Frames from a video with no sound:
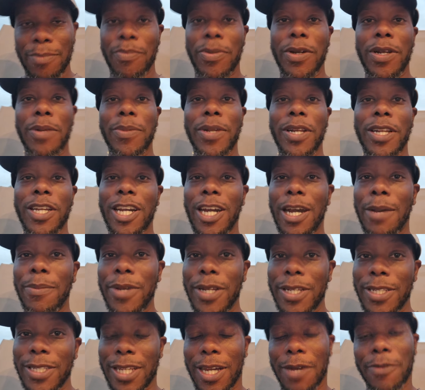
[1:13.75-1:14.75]
Put them in the
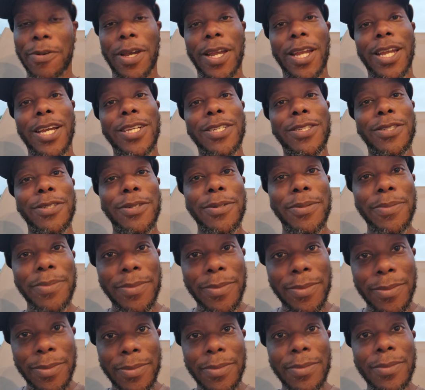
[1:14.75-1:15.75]
comments. I will answer.
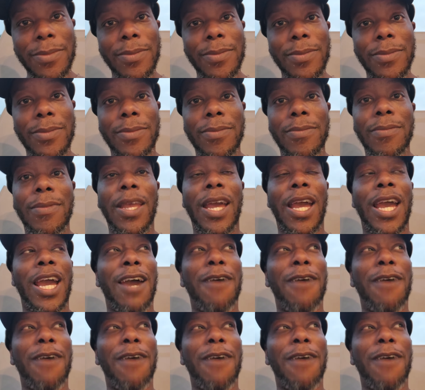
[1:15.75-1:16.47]
I